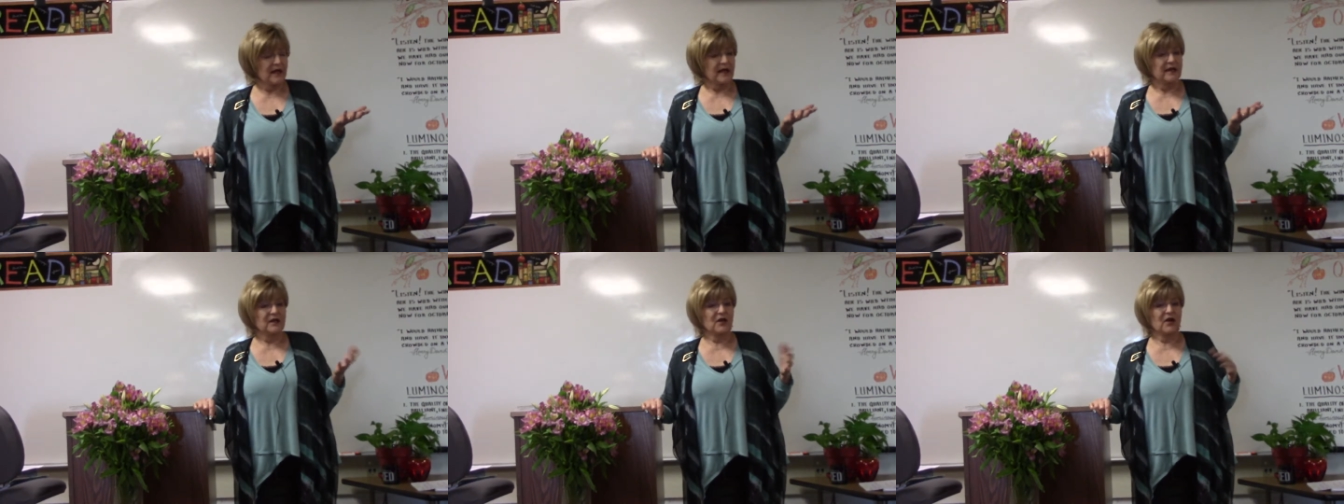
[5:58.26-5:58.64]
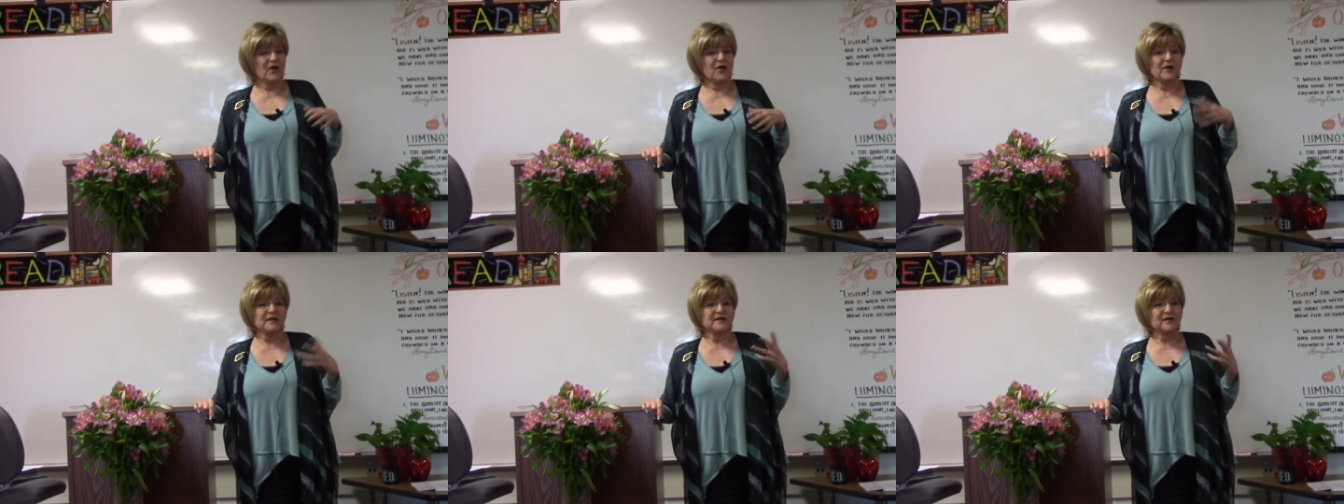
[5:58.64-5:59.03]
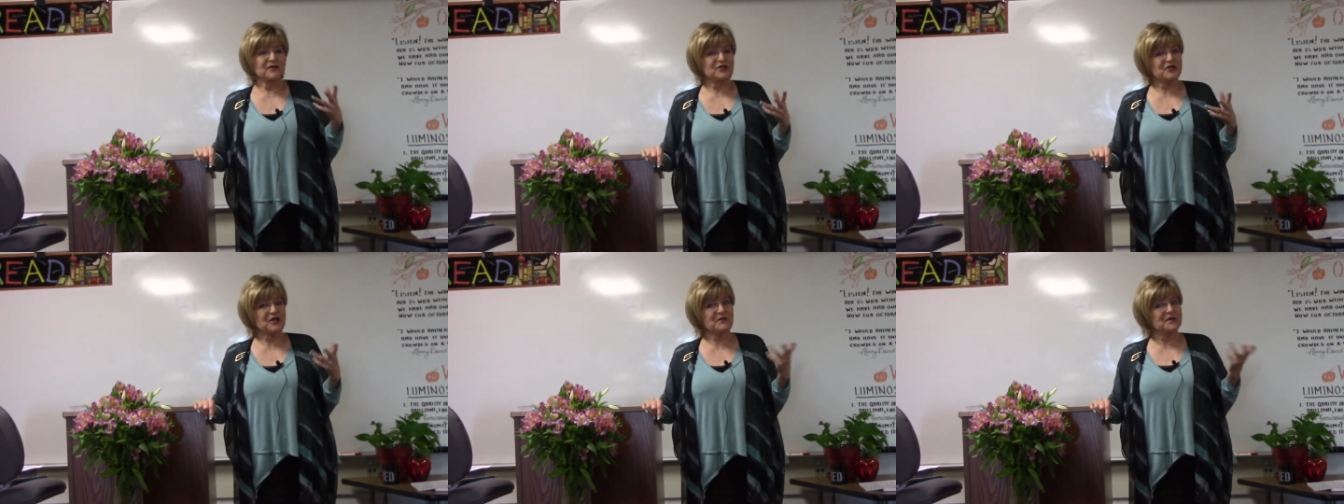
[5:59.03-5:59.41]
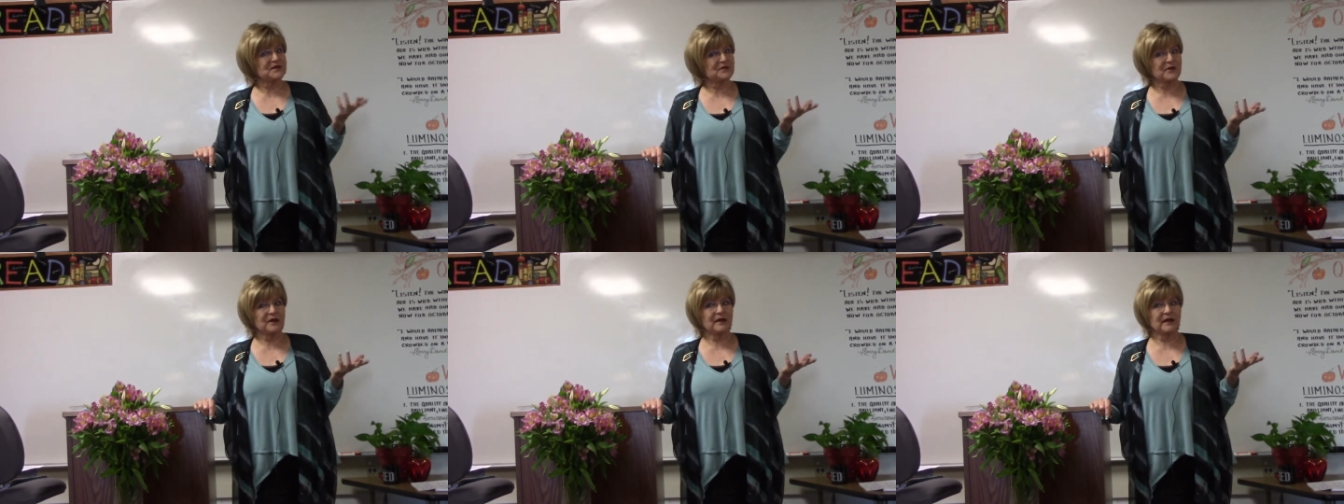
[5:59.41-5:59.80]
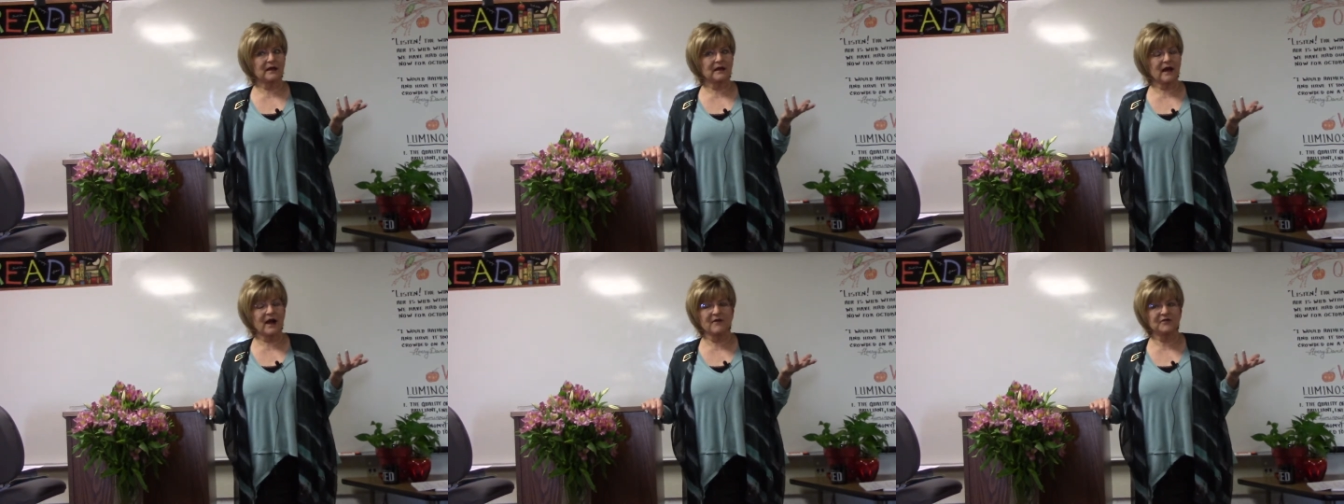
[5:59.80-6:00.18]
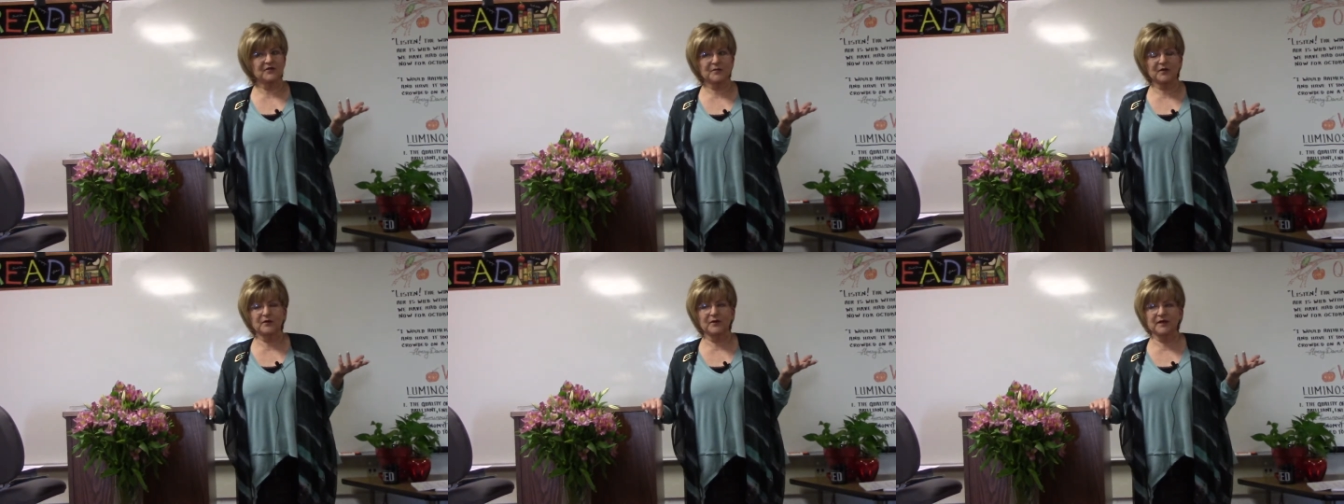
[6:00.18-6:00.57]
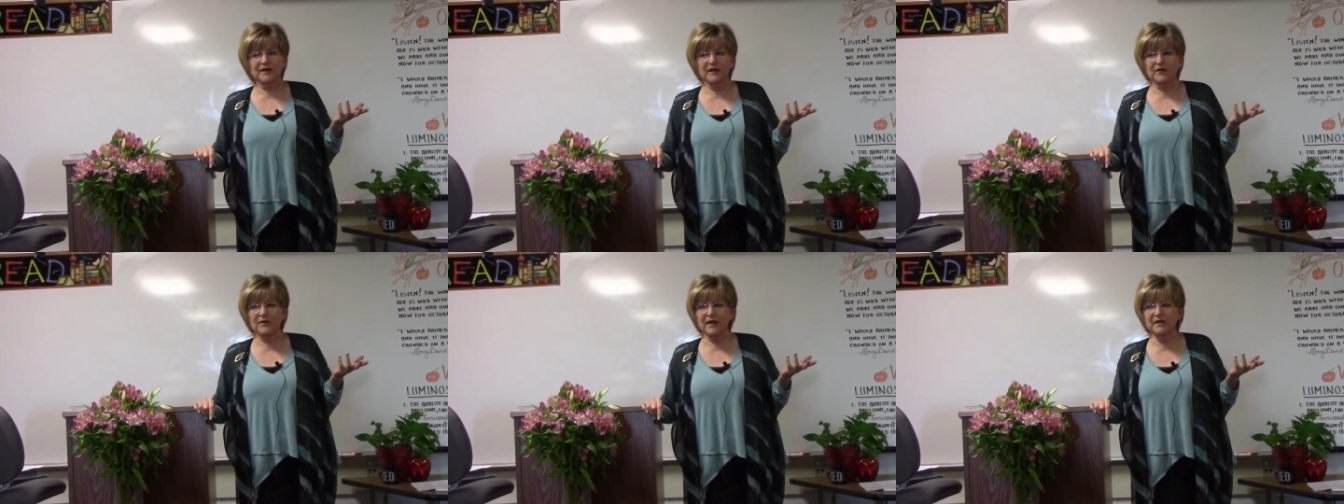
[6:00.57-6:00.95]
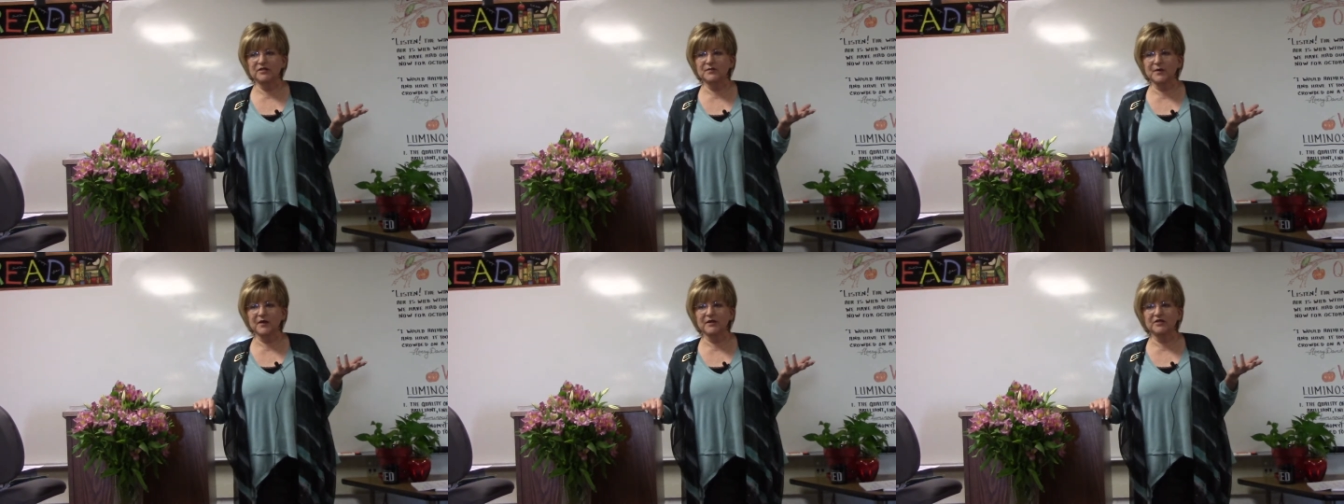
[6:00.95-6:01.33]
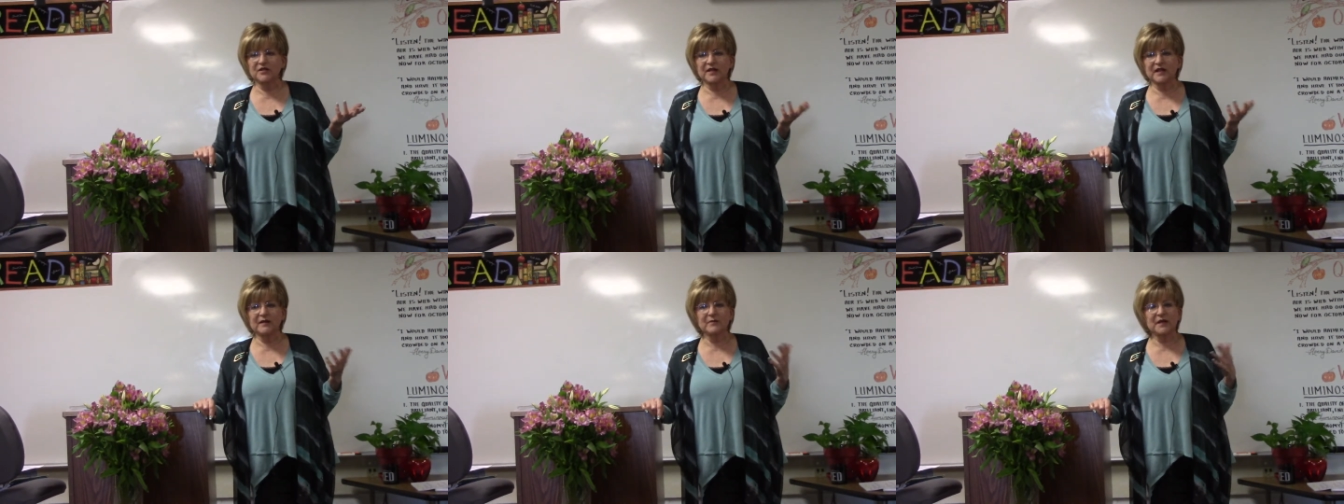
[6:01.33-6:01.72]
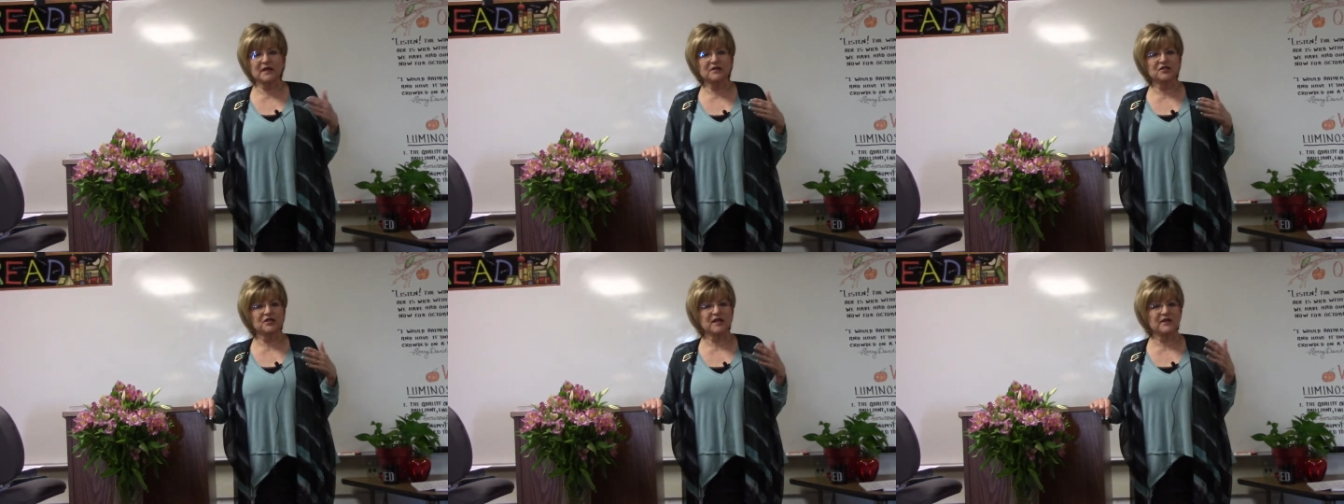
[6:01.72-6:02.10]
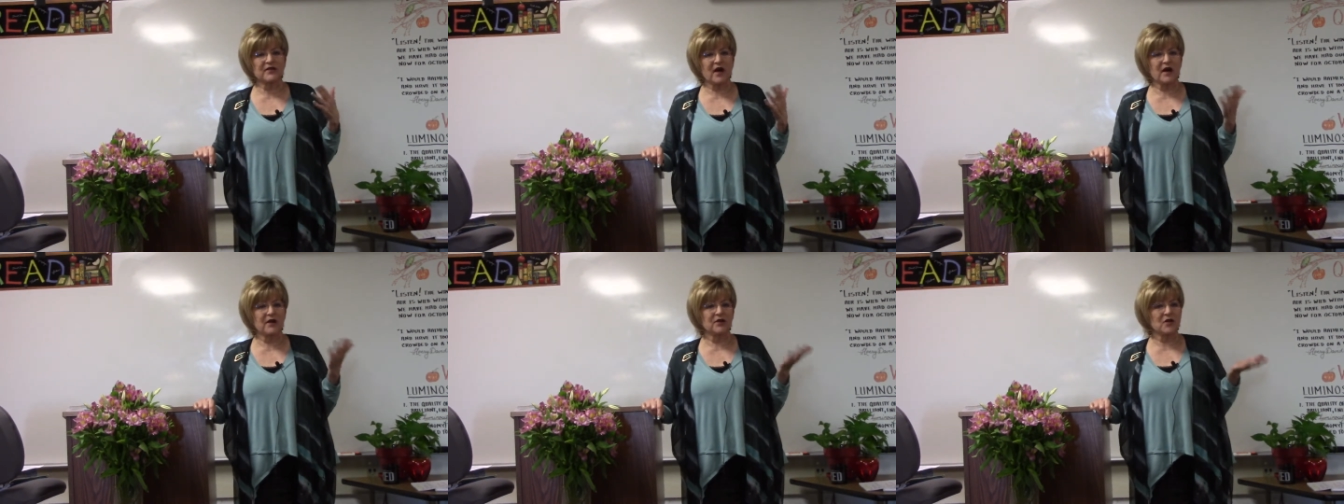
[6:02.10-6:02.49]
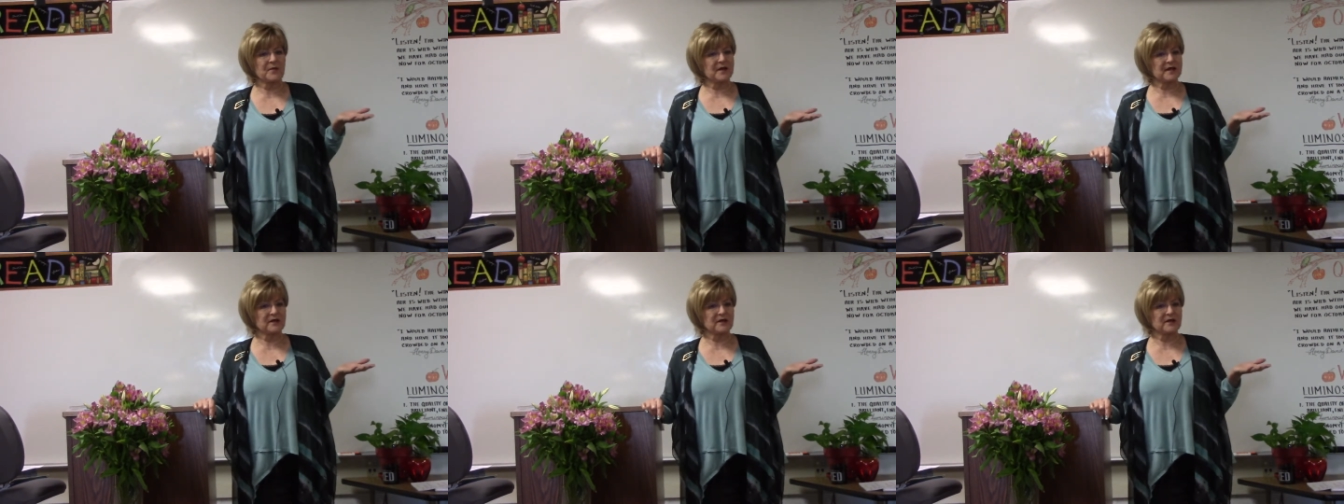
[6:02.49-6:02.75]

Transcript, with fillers: you know. And so she was really comfortable with the arranged marriage thing because she thought nobody